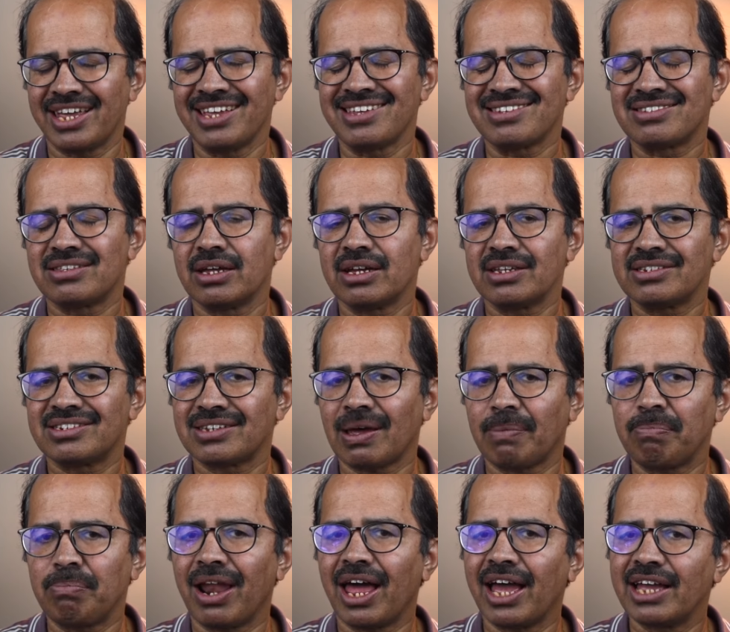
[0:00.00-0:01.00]
is the
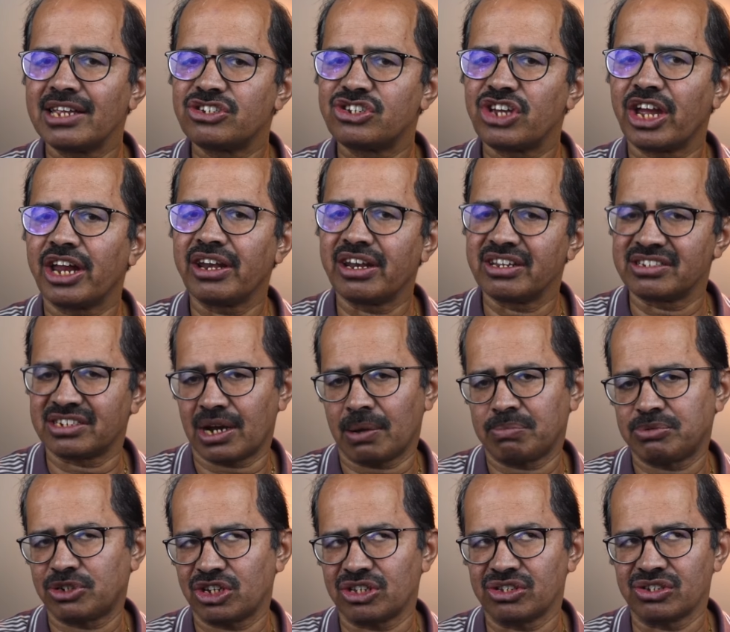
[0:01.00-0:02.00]
supply chain
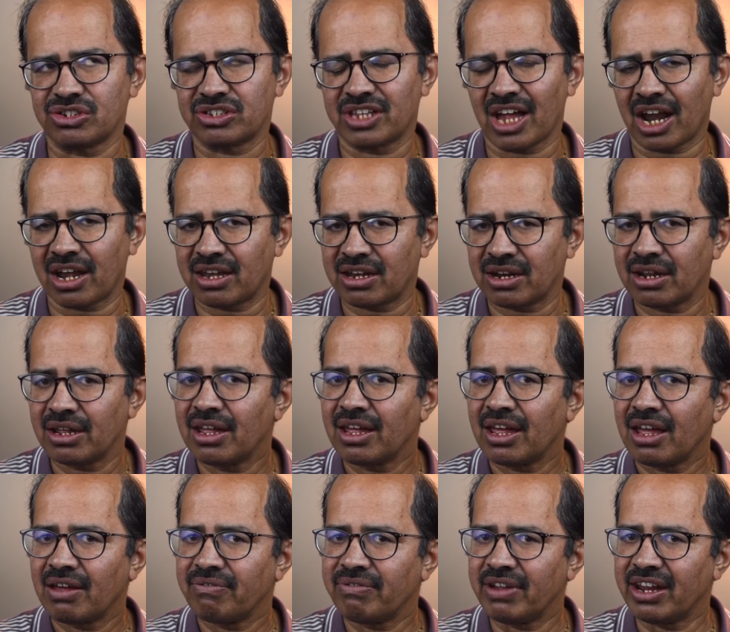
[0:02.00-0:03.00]
disruptions that
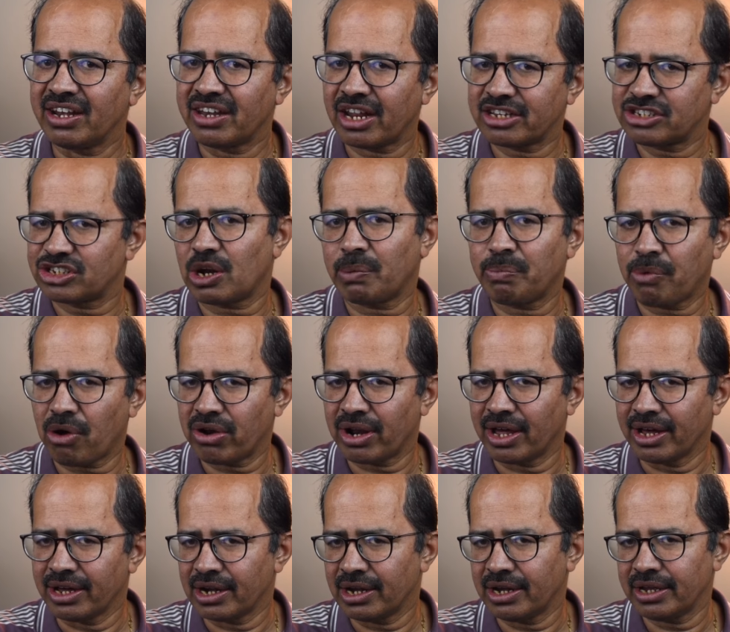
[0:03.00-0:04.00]
we touched upon
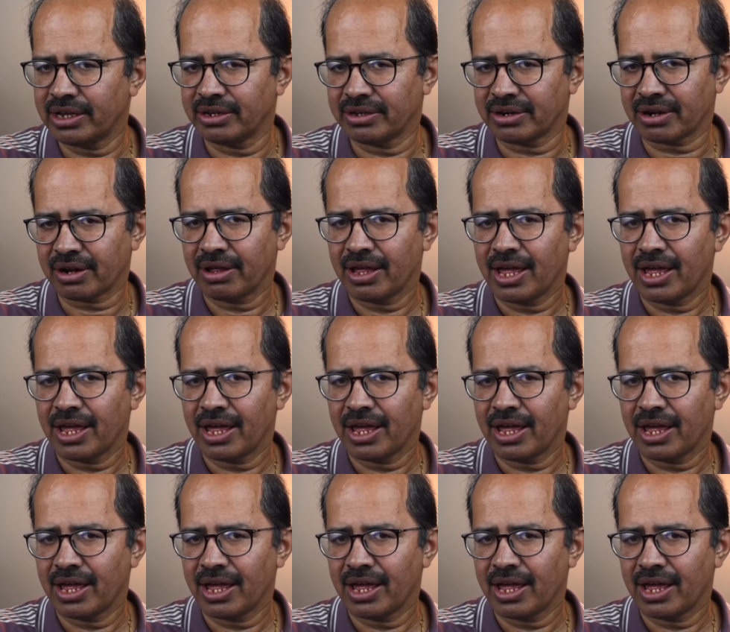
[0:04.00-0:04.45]
earlier.